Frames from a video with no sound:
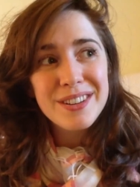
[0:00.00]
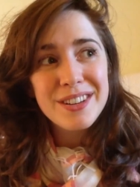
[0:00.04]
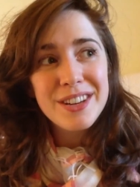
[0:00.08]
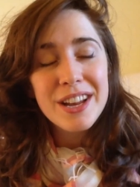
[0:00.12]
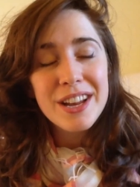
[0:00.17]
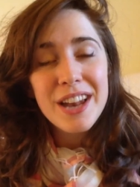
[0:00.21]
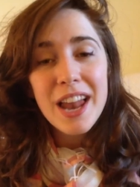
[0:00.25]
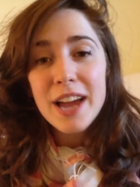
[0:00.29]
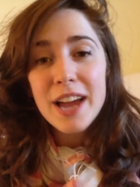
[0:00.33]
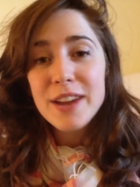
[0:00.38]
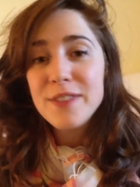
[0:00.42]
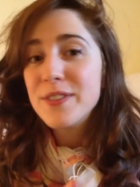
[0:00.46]

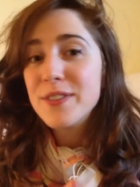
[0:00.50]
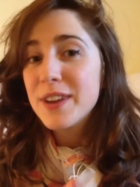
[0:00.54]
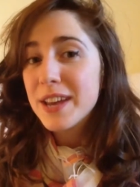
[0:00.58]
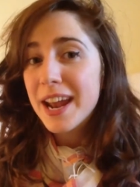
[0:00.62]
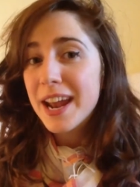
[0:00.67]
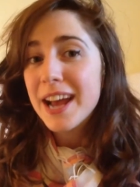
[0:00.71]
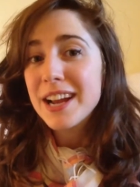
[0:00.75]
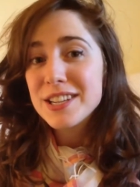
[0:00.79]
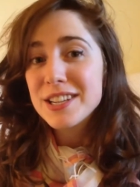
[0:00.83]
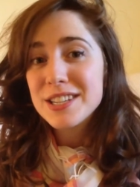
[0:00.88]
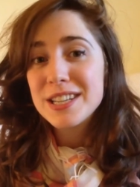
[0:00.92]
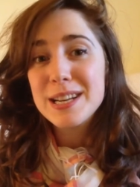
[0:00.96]
Your life can
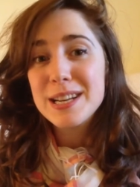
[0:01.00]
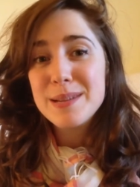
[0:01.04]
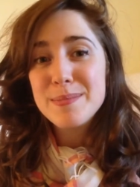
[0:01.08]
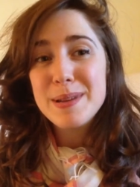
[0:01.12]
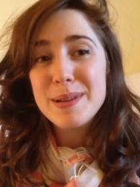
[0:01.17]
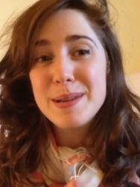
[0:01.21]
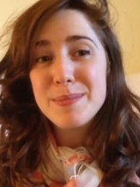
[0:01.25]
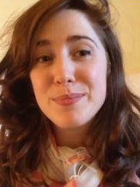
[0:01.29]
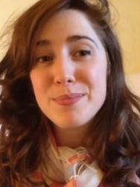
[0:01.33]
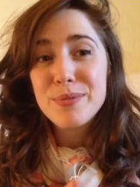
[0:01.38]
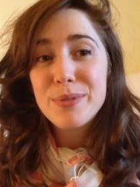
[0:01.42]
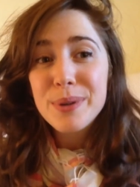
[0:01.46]
actually
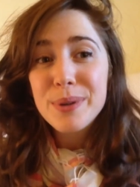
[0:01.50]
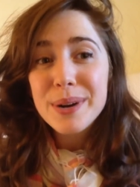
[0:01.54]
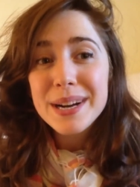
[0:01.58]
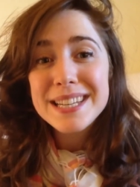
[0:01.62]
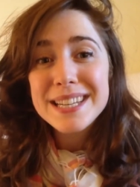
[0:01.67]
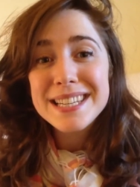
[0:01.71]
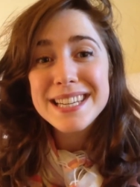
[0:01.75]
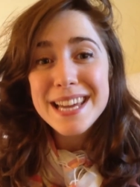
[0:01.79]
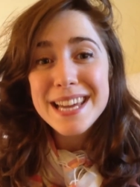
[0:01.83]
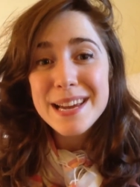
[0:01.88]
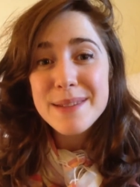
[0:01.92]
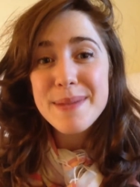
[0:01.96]
be
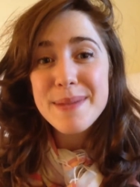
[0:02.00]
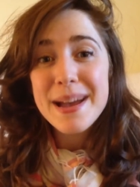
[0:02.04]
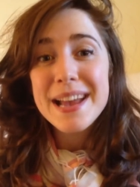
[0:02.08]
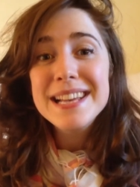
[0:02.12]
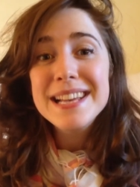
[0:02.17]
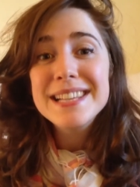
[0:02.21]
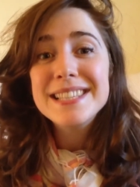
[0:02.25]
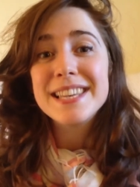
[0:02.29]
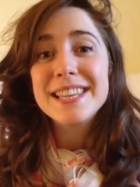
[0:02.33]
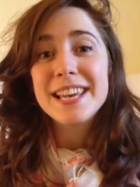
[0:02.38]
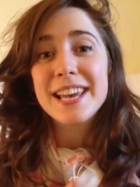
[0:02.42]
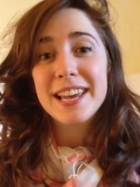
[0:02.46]
pretty
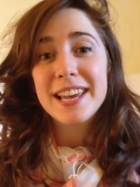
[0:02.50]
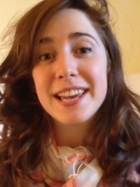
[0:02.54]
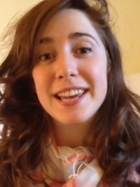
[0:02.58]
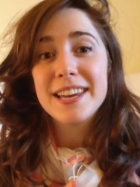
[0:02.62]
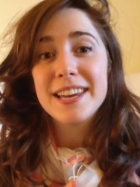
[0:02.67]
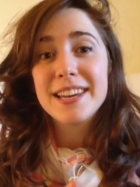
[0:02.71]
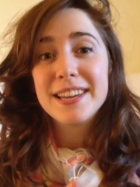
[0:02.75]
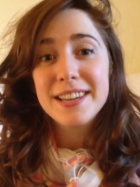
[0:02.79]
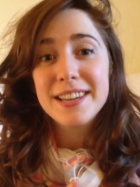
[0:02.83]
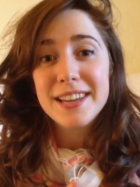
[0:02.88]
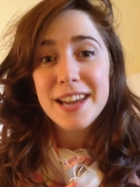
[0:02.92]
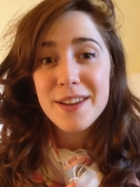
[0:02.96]
amazing
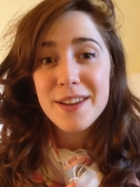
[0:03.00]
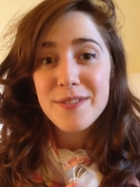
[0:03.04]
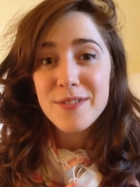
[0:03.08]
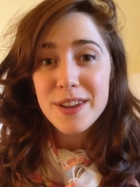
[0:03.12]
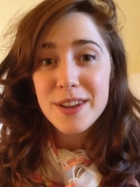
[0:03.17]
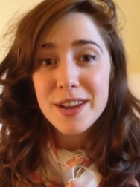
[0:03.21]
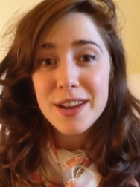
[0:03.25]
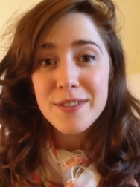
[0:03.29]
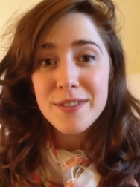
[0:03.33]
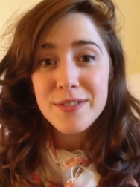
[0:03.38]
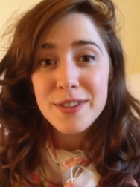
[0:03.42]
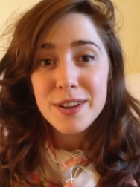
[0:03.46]
if,
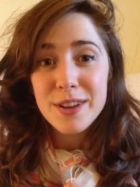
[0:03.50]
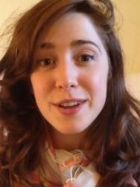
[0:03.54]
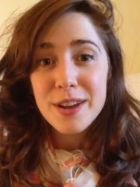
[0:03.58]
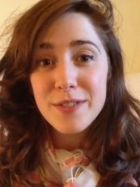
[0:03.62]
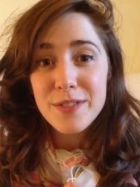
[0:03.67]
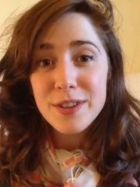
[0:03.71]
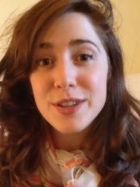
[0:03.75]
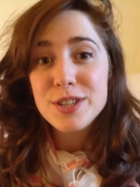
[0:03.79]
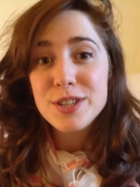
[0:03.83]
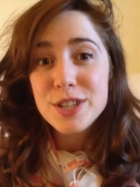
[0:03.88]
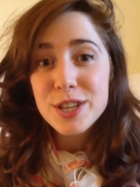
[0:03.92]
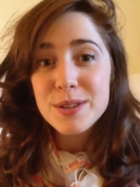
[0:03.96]
if, you,
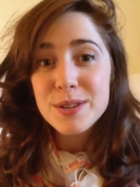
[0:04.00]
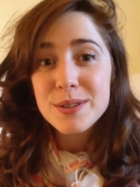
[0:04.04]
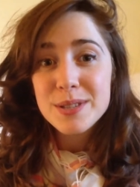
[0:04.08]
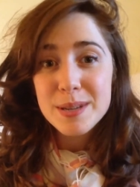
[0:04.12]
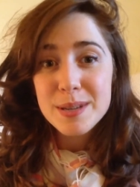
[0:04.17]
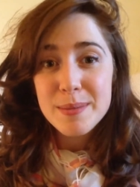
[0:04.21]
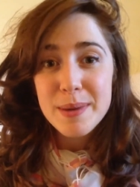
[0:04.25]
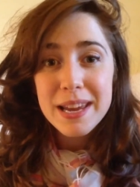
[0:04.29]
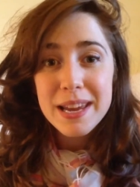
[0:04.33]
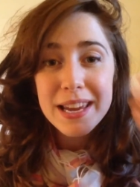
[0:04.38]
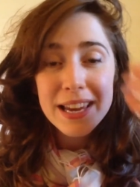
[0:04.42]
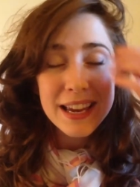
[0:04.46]
if you choose
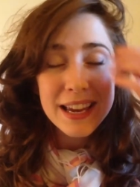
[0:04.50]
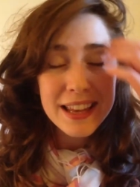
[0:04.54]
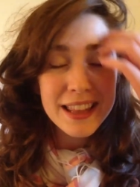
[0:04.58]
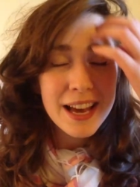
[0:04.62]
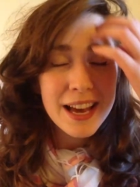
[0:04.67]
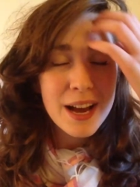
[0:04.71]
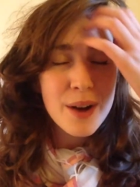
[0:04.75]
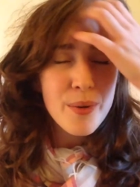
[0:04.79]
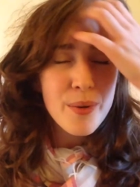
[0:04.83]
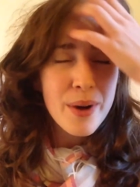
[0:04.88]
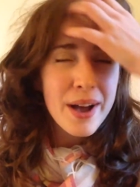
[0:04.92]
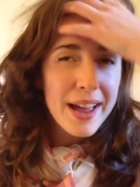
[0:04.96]
to make it
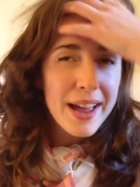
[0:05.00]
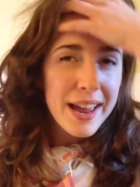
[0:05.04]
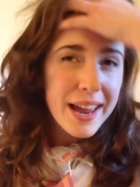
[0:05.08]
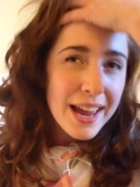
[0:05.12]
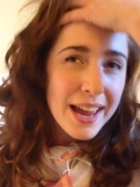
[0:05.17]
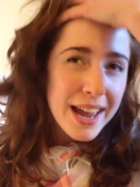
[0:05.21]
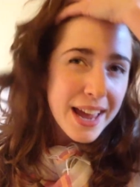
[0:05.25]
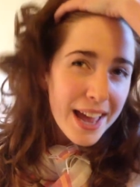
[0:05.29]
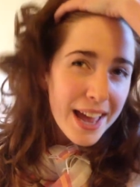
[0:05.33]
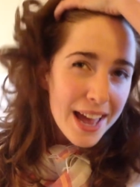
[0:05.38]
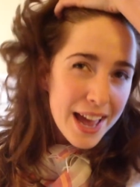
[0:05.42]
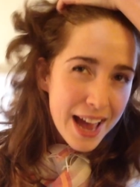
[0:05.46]
that way.
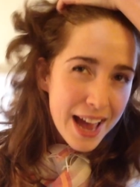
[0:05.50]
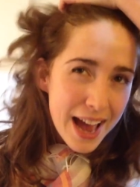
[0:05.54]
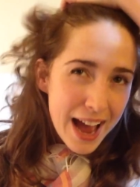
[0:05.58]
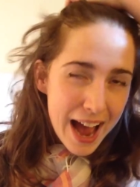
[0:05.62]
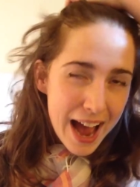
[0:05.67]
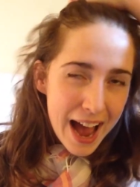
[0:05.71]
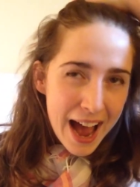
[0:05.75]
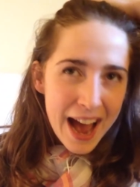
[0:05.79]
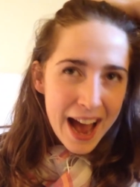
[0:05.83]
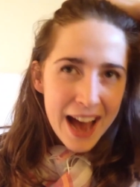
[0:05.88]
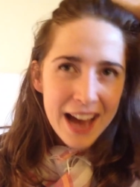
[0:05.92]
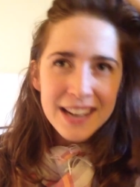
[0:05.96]

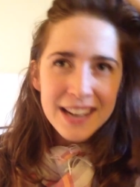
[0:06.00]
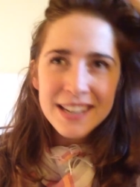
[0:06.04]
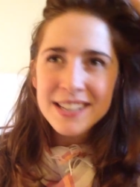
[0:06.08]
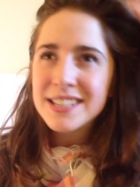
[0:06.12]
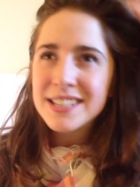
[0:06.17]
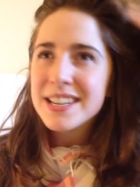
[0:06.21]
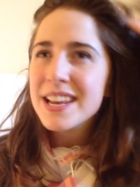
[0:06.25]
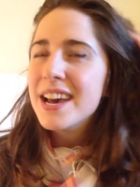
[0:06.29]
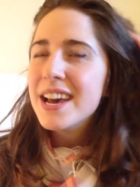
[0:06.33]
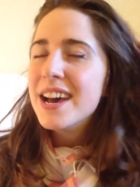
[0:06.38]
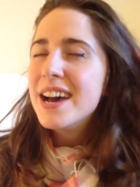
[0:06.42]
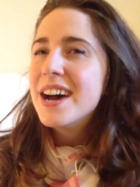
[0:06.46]

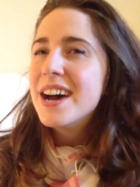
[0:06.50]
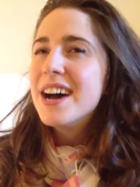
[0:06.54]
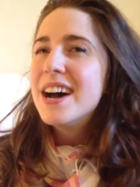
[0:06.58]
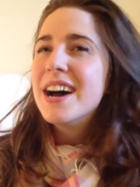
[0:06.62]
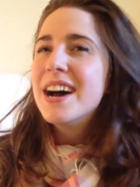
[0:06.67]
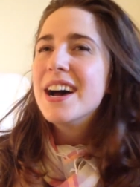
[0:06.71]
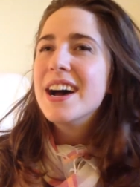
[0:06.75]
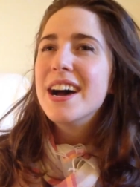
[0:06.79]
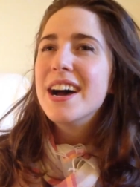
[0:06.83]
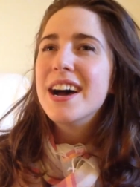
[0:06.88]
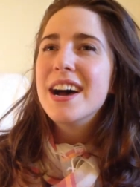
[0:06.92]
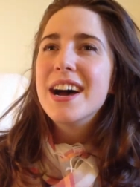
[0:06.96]
And
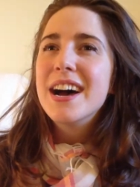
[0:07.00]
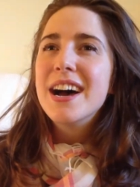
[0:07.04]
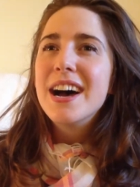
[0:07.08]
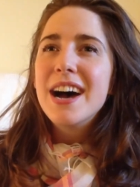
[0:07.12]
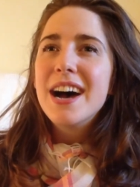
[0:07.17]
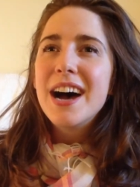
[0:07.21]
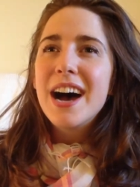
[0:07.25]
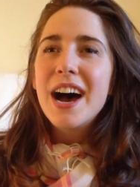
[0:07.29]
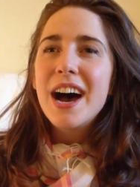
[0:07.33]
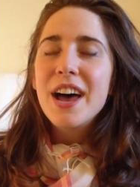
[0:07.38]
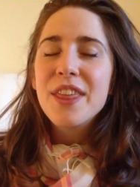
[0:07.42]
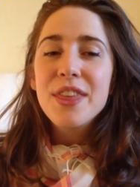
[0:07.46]

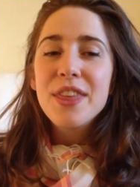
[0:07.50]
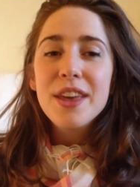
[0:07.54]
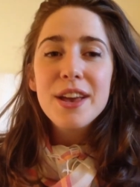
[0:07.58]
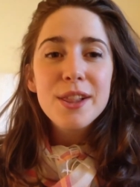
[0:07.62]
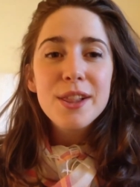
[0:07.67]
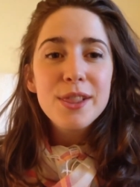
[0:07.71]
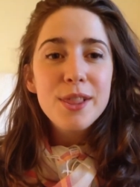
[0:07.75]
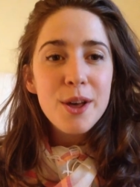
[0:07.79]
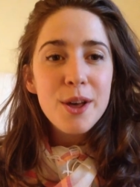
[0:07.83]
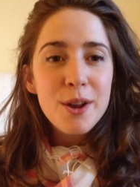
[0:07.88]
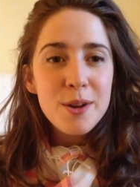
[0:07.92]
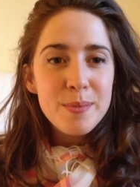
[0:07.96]
I think a
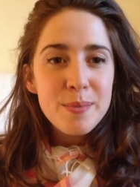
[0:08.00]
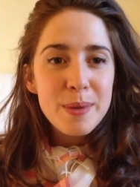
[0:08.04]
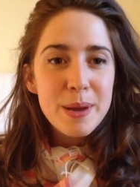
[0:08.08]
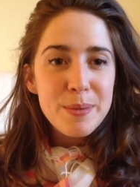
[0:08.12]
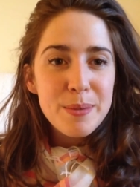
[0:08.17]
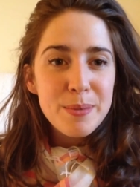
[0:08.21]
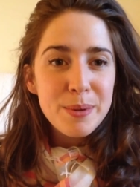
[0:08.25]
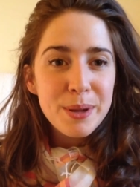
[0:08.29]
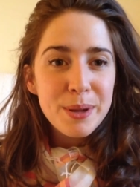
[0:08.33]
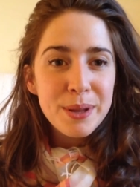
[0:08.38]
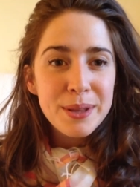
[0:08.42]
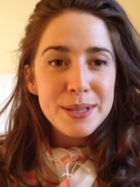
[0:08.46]
lot of
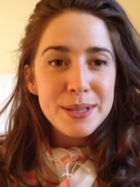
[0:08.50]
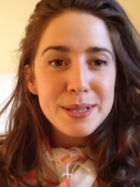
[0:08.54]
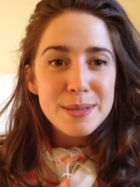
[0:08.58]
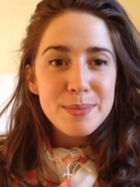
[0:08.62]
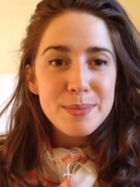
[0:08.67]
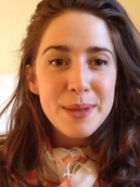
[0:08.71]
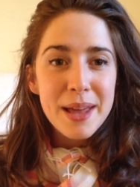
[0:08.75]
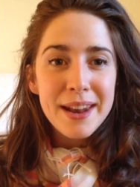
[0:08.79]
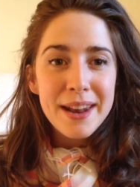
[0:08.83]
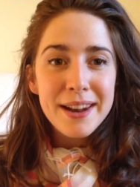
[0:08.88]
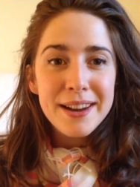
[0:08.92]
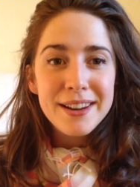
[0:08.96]
people on this
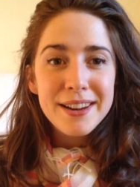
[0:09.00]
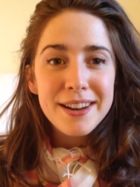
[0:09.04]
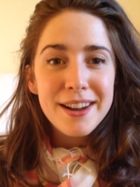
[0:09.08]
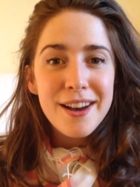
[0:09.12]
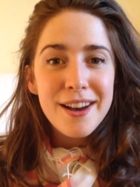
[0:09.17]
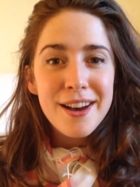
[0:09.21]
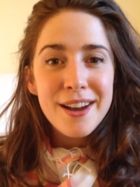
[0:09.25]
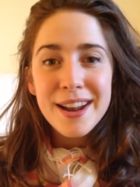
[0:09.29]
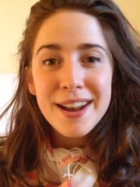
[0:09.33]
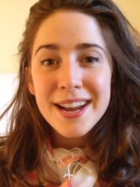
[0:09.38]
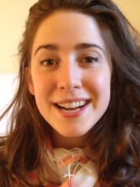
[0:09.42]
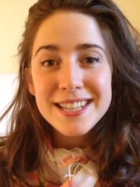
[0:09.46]
planet
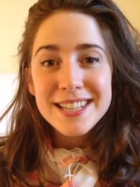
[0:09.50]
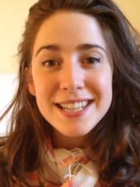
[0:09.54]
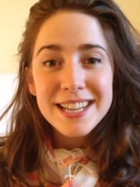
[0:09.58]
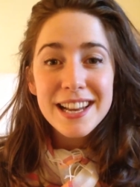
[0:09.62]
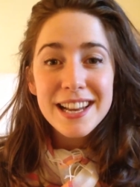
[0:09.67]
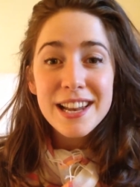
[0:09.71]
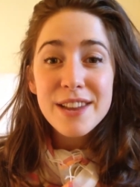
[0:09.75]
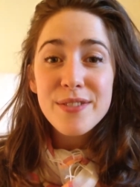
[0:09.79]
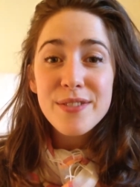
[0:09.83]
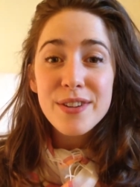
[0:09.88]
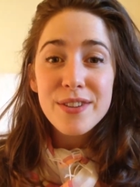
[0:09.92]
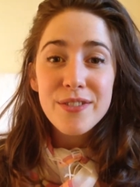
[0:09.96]
aren't
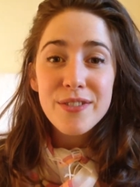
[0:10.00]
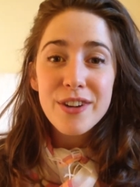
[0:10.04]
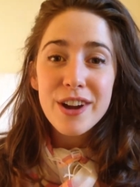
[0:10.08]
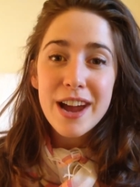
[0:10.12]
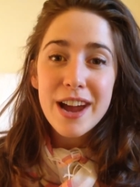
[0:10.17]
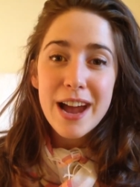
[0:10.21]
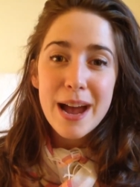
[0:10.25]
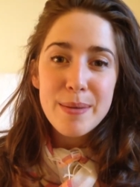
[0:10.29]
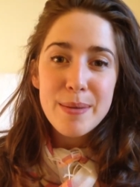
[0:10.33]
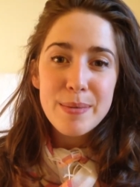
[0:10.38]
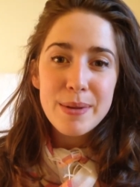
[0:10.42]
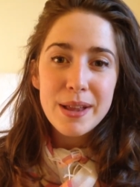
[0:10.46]
actually living very
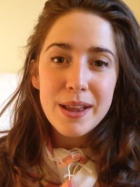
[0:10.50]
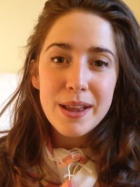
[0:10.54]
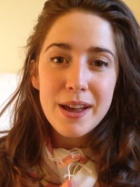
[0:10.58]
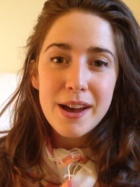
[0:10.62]
happy